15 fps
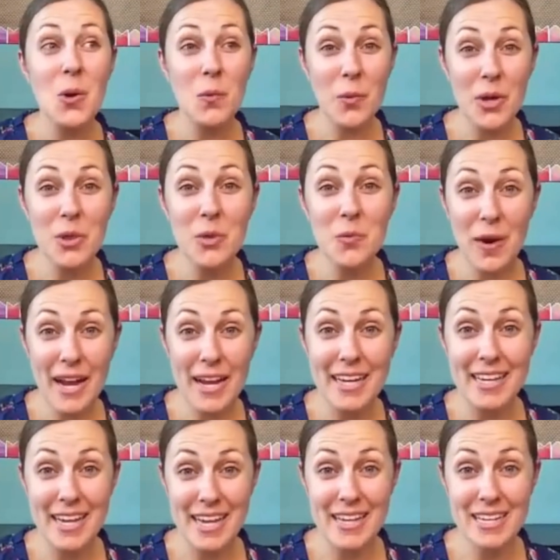with
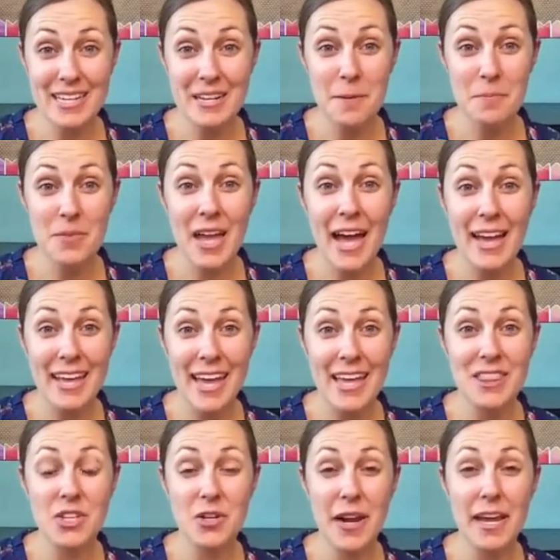writing,
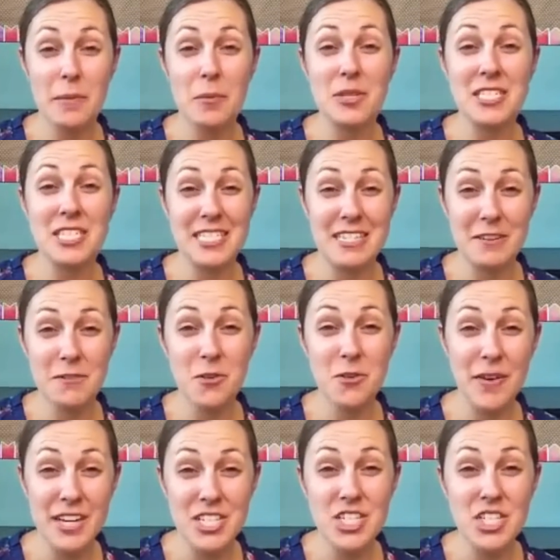again, they're able to
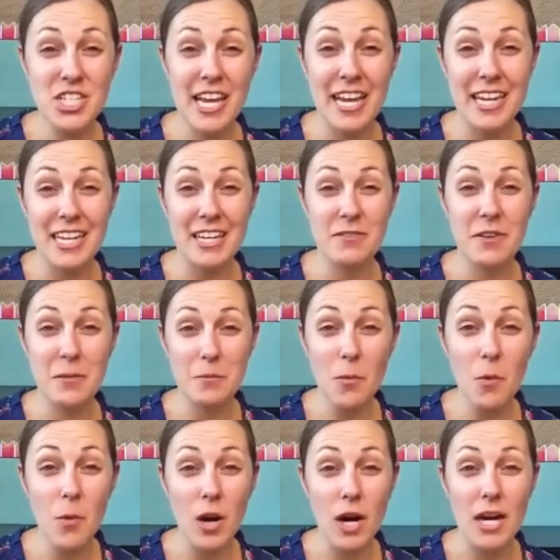differentiate even
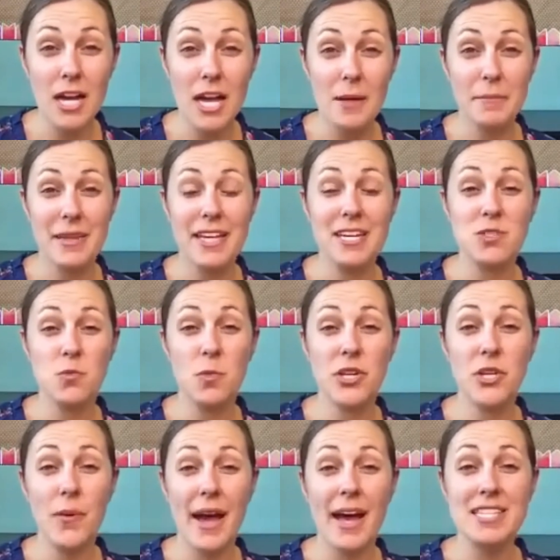more, because
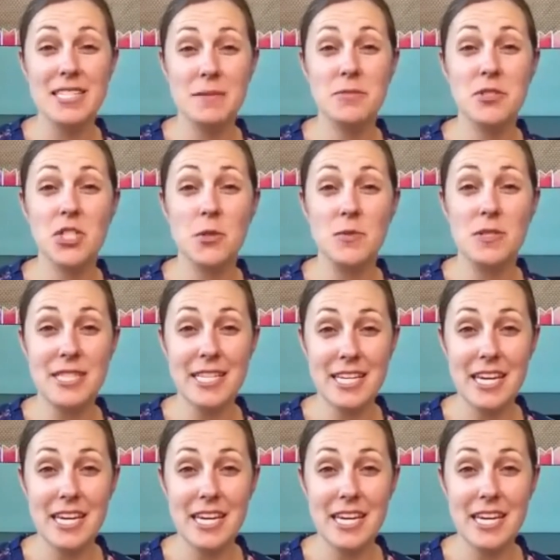when you ask them to use